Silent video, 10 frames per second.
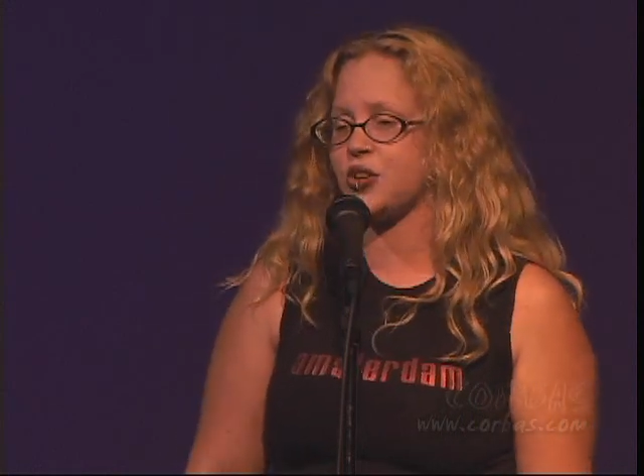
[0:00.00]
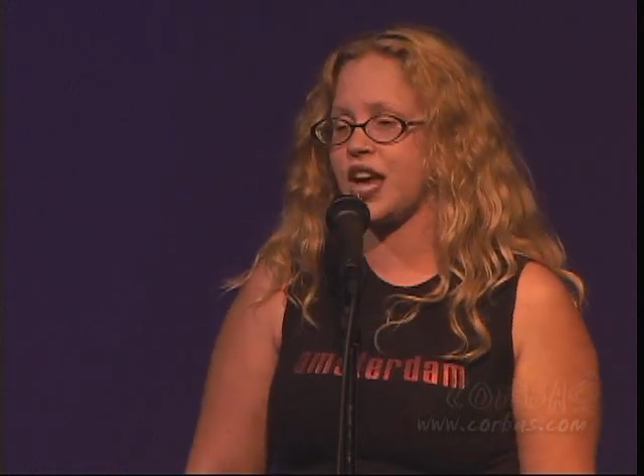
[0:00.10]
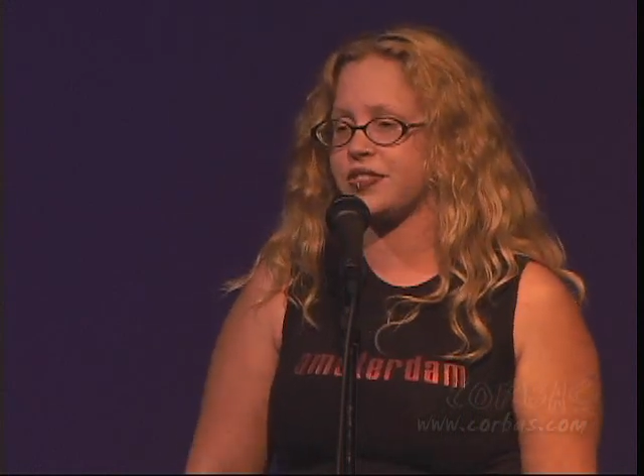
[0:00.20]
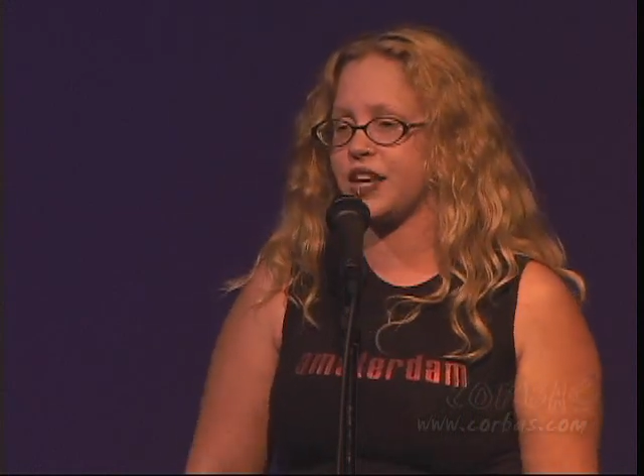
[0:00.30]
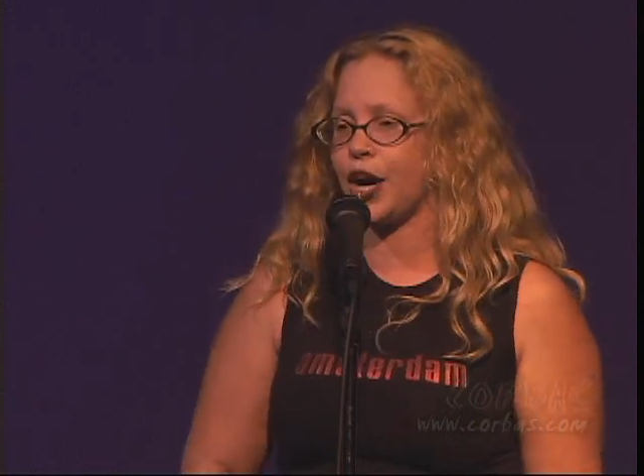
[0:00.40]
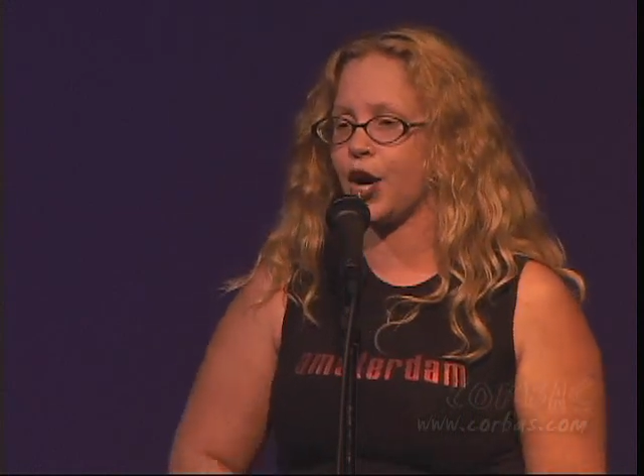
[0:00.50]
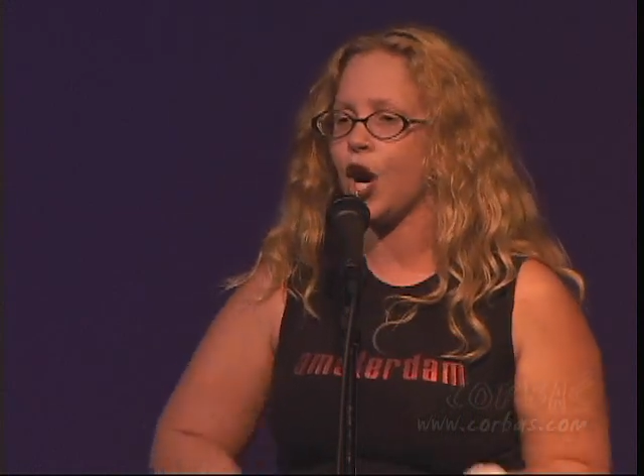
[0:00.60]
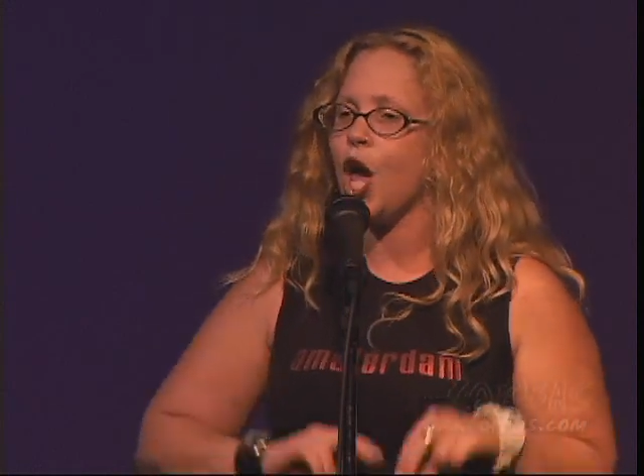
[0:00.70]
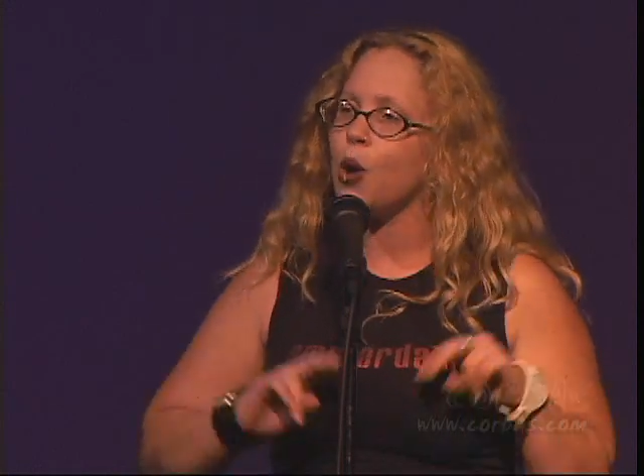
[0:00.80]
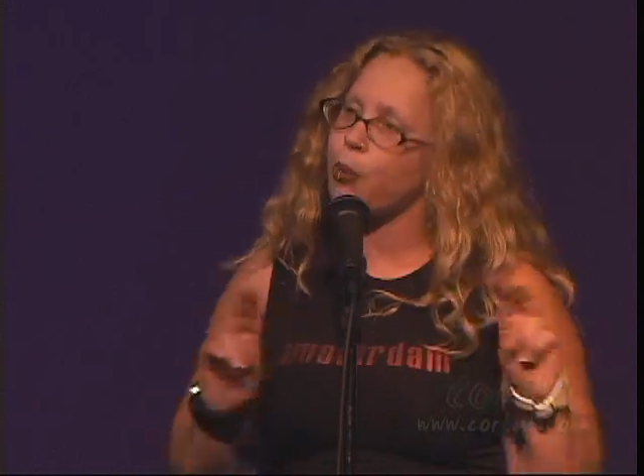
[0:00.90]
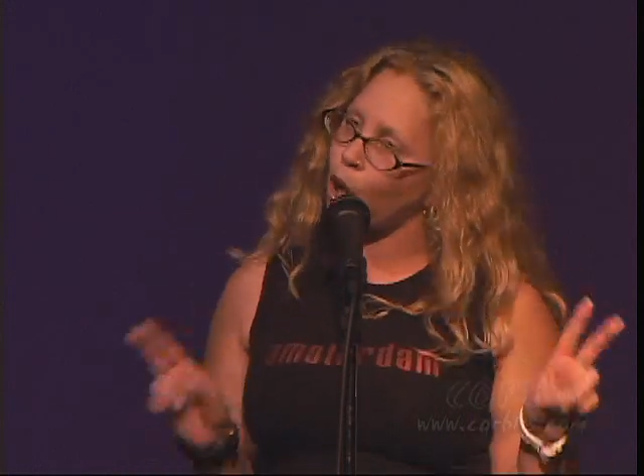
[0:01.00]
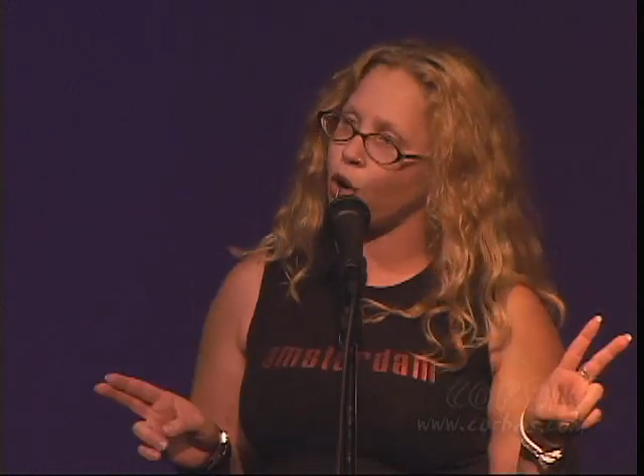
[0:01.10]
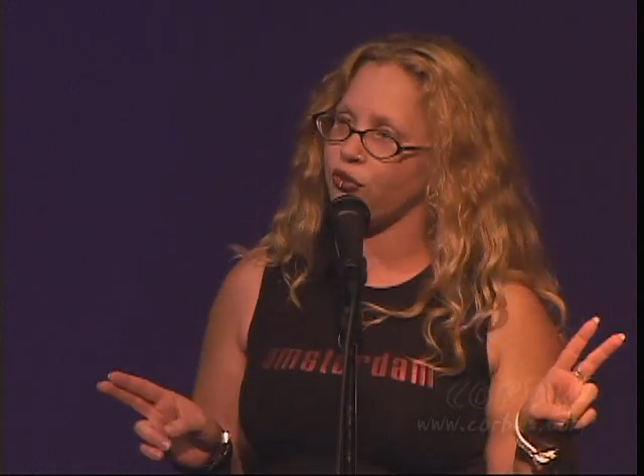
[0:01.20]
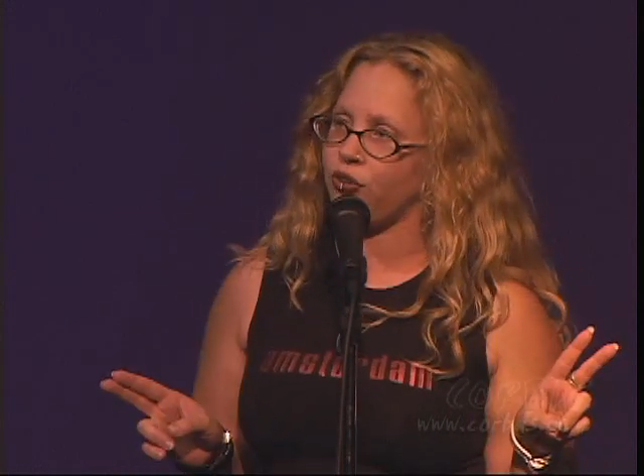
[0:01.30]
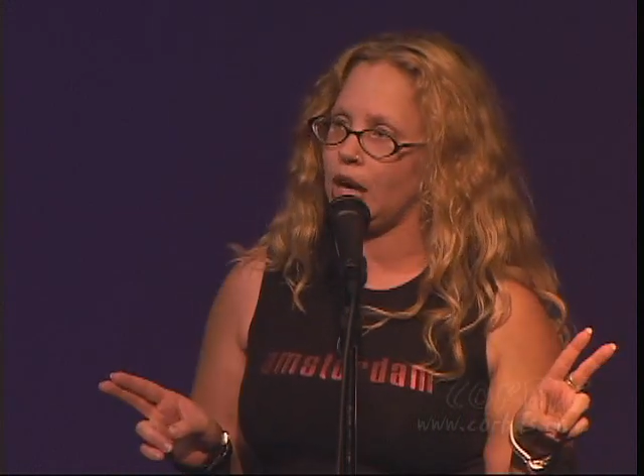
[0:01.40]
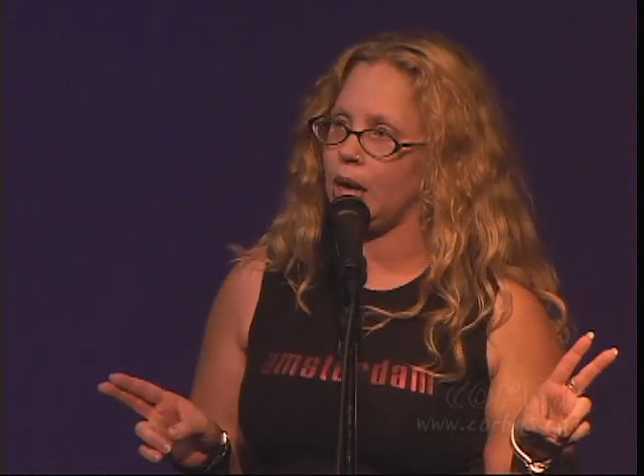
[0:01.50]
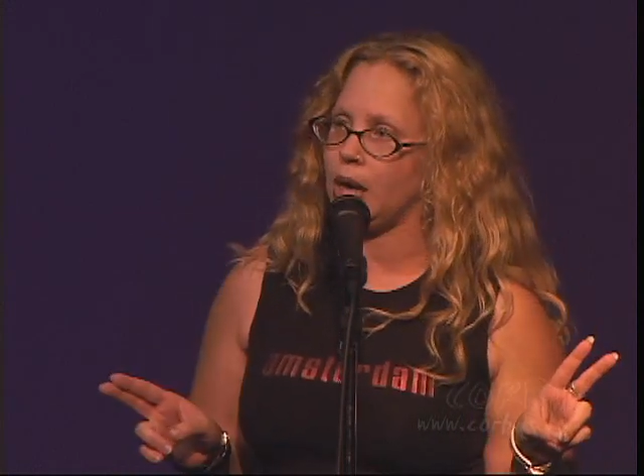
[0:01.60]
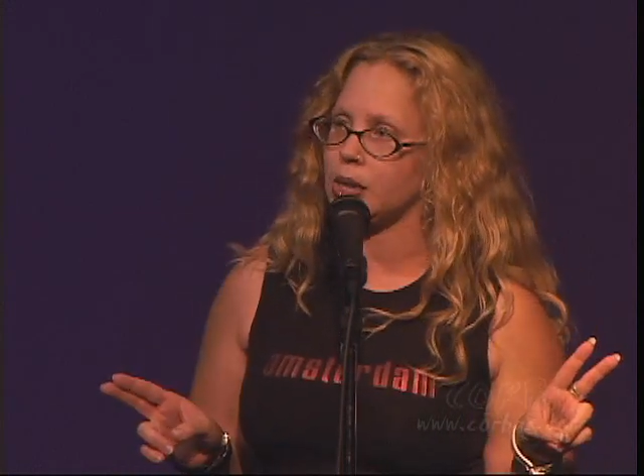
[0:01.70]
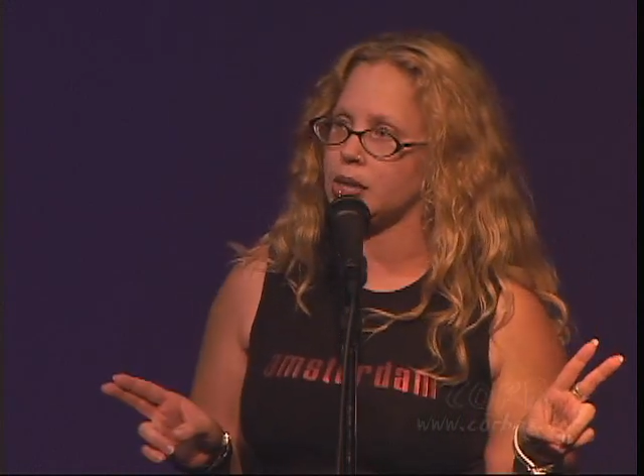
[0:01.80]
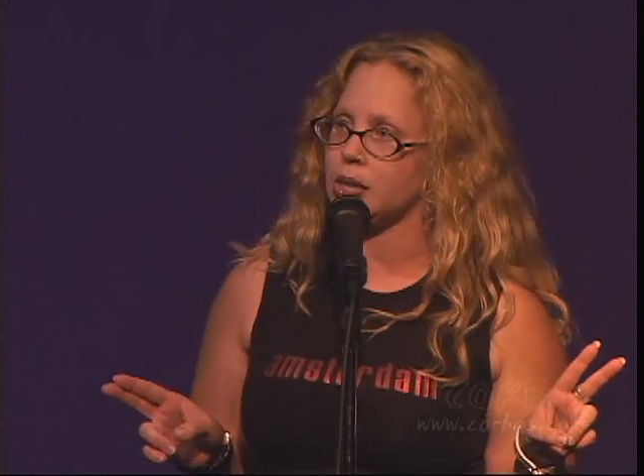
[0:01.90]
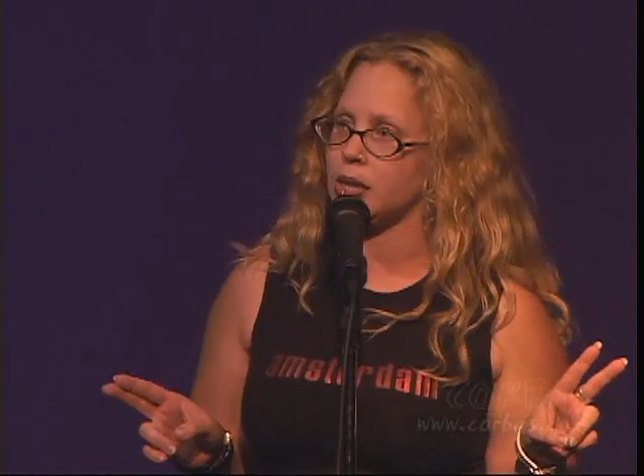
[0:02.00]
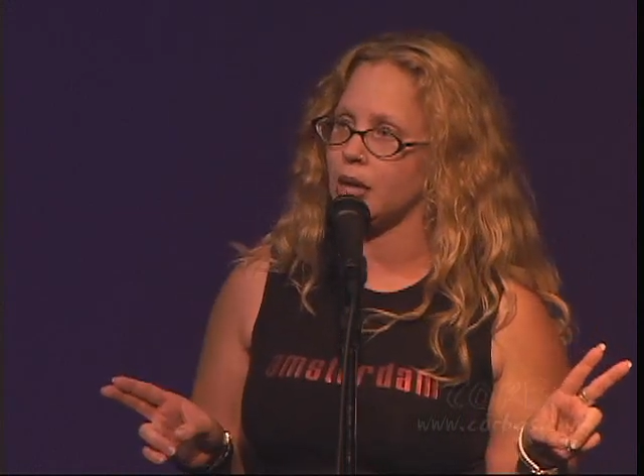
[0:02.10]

so that they're perfect.